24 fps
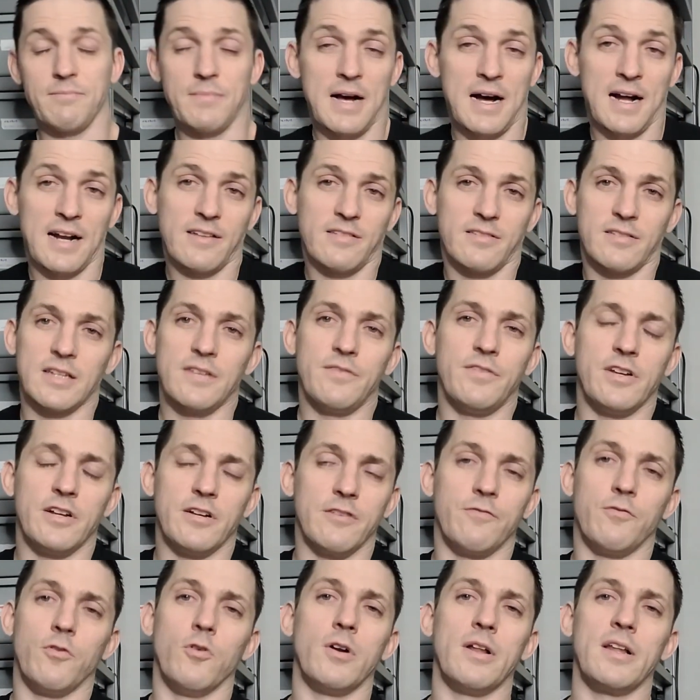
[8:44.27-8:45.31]
Honestly, if you can
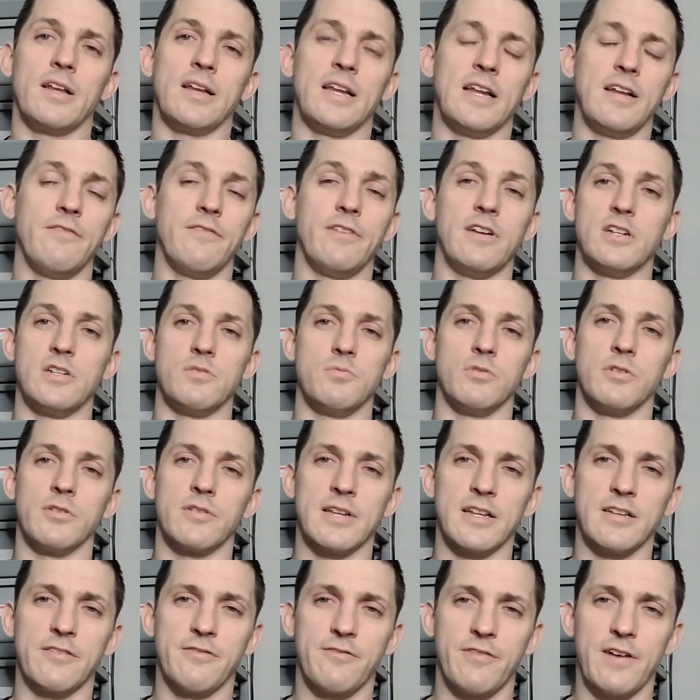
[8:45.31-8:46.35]
afford it, get visuals.
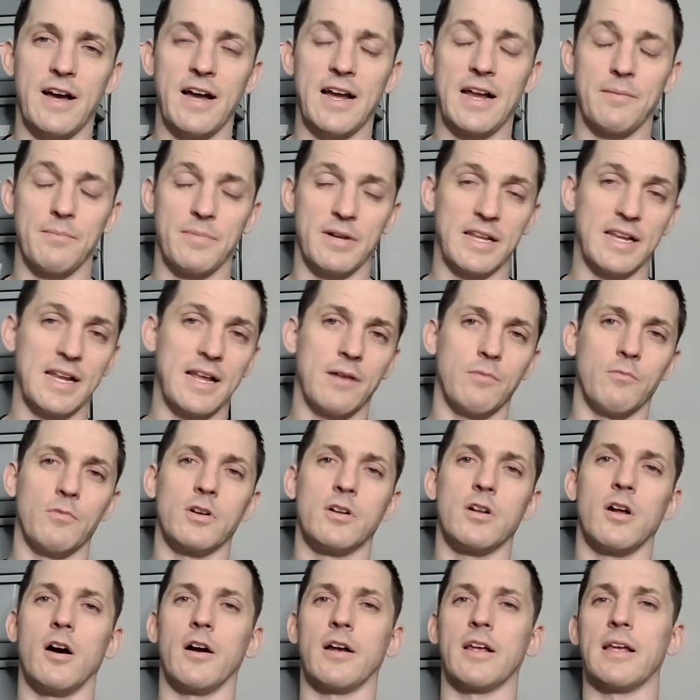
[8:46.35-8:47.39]
That's fine. But again, we're
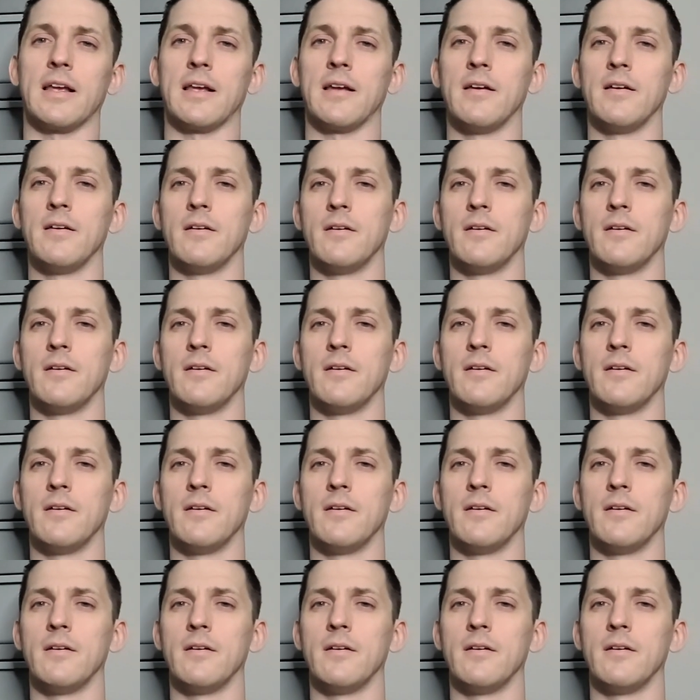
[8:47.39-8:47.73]
talking